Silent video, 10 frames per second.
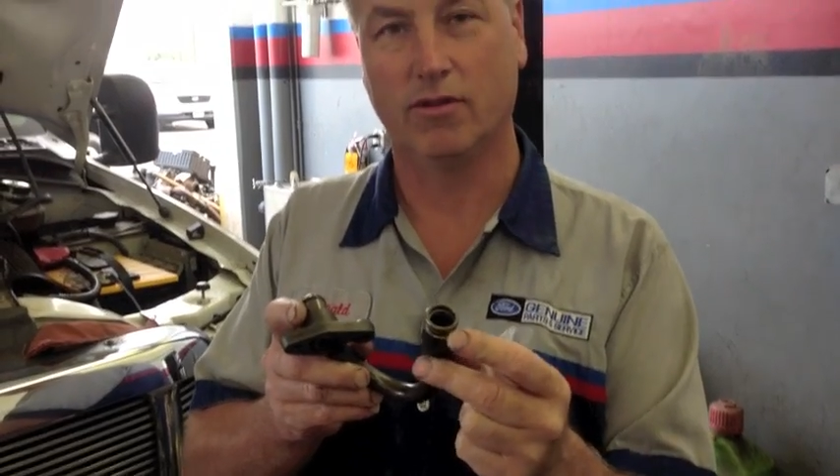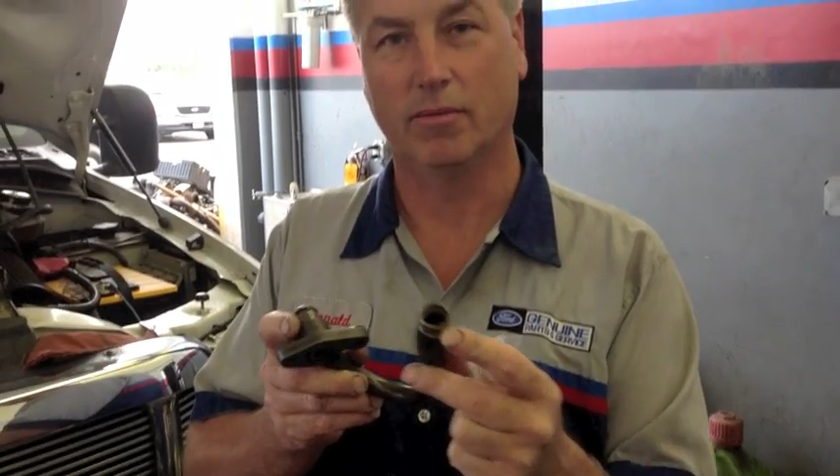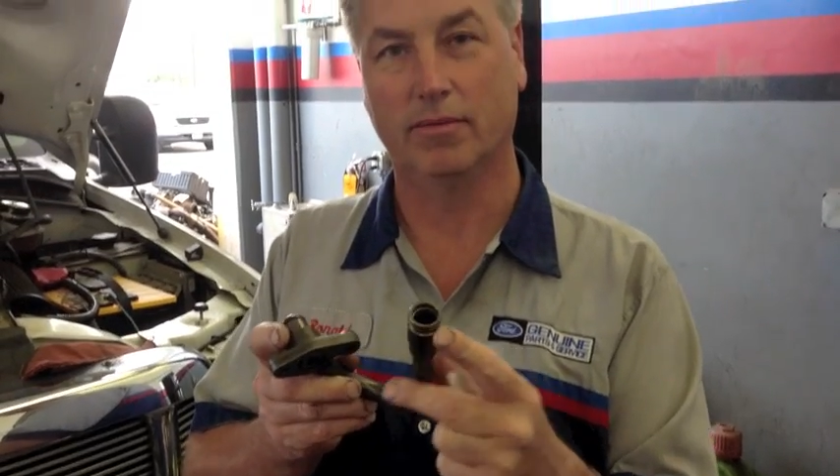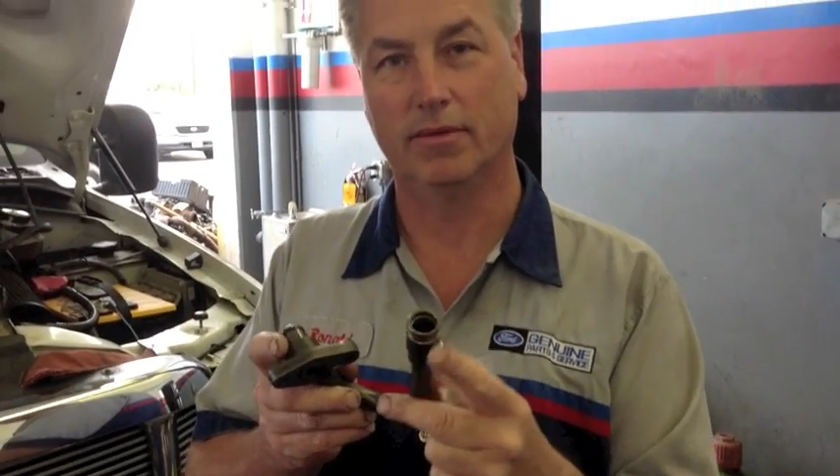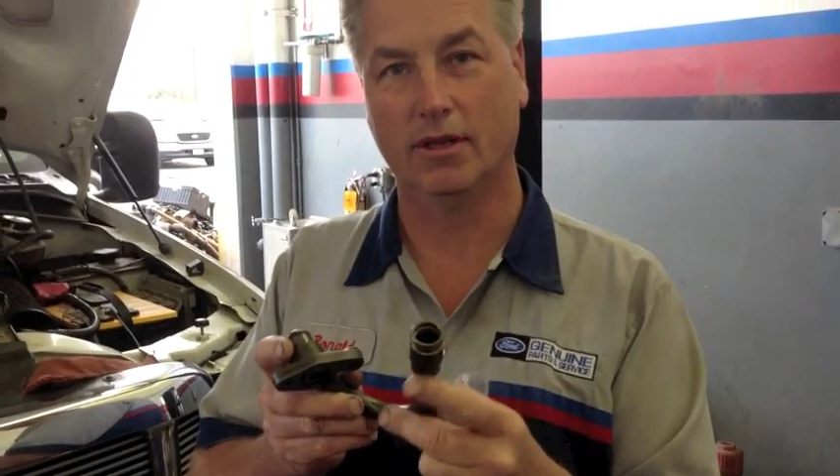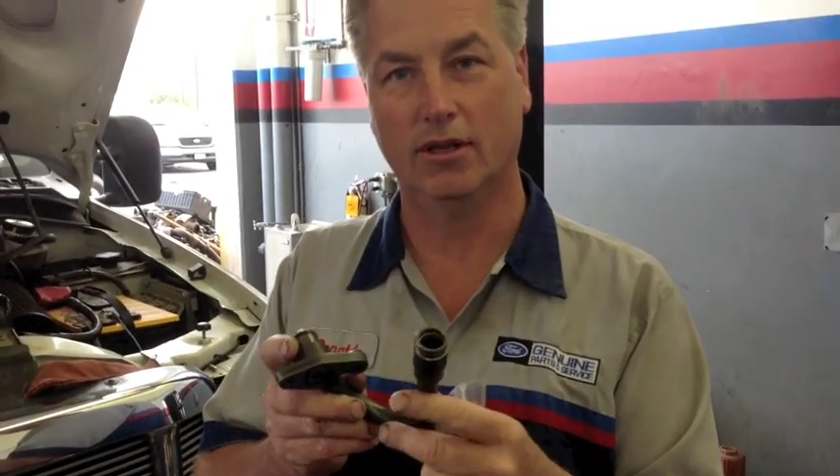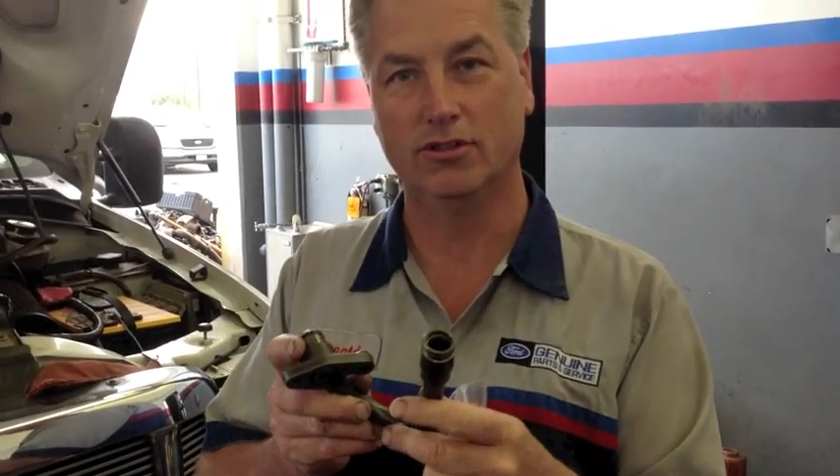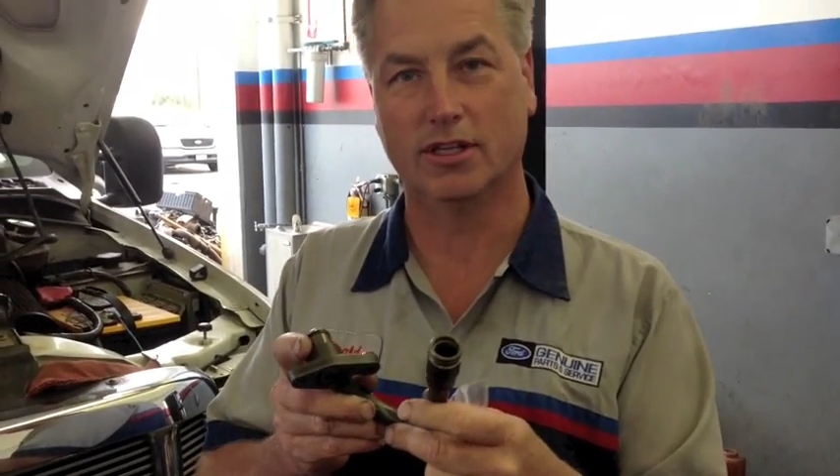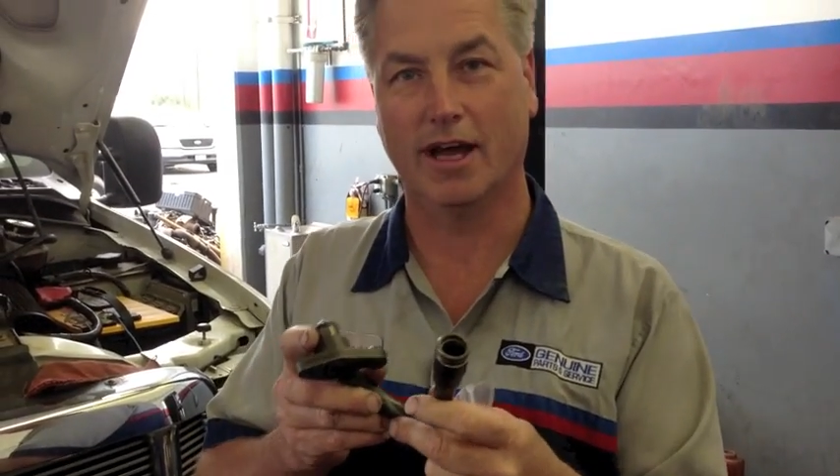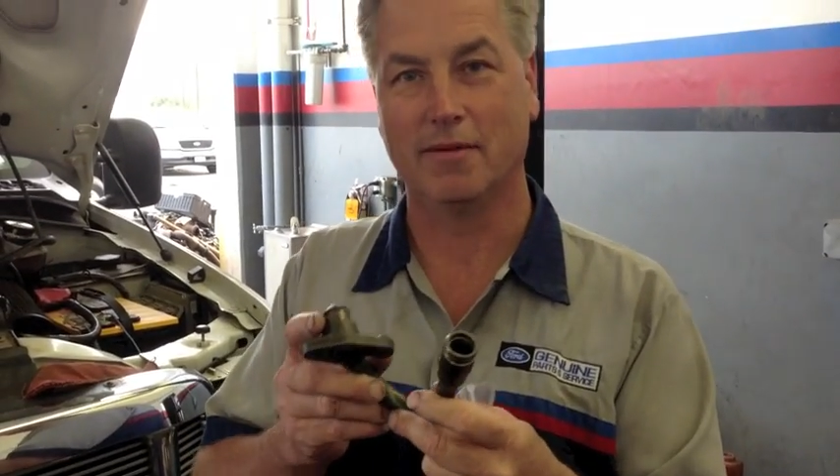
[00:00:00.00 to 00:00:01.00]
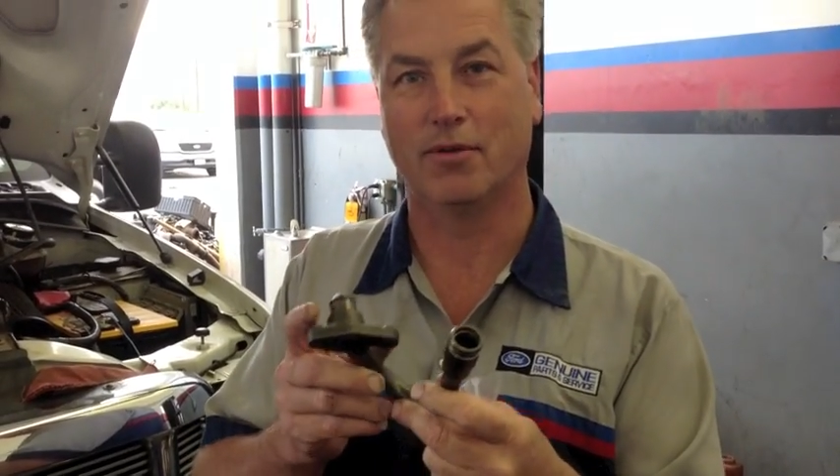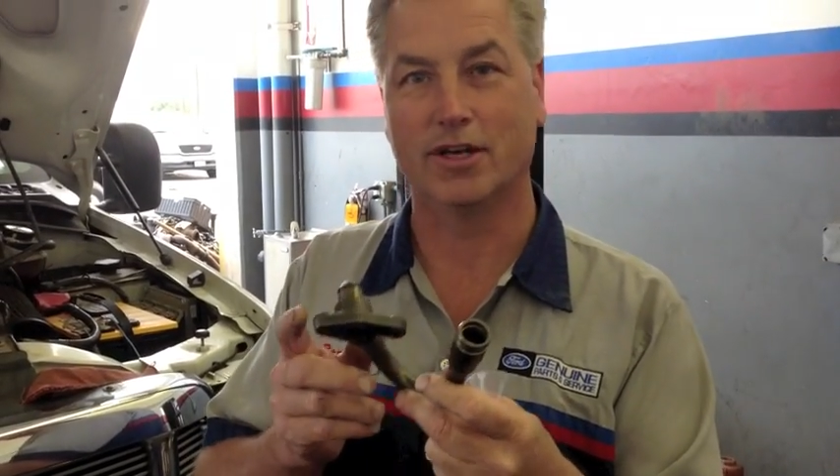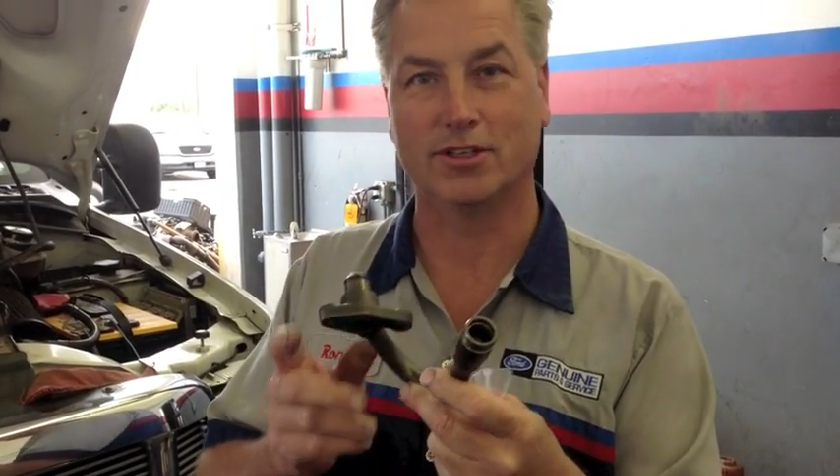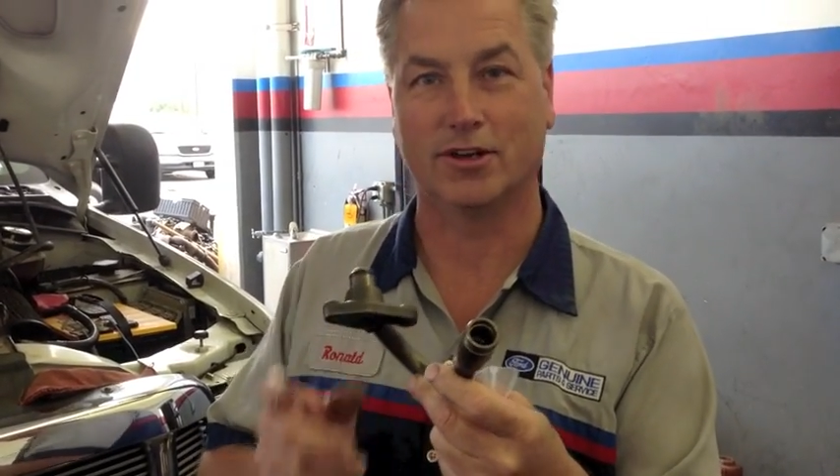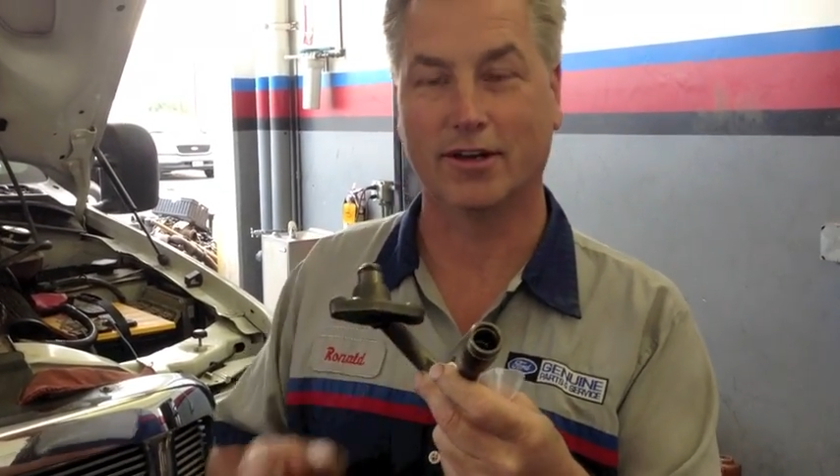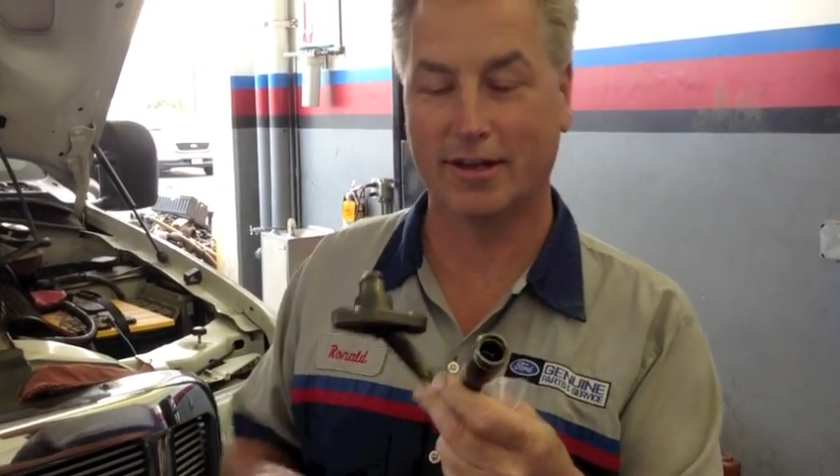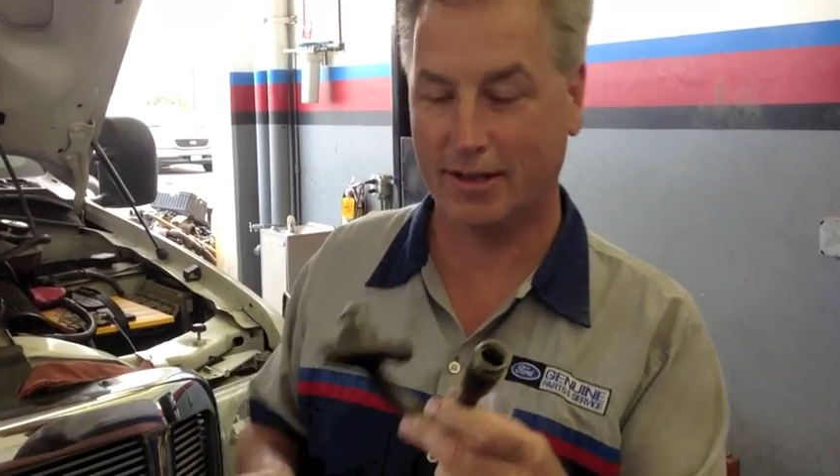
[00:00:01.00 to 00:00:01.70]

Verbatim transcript: from losing high pressure.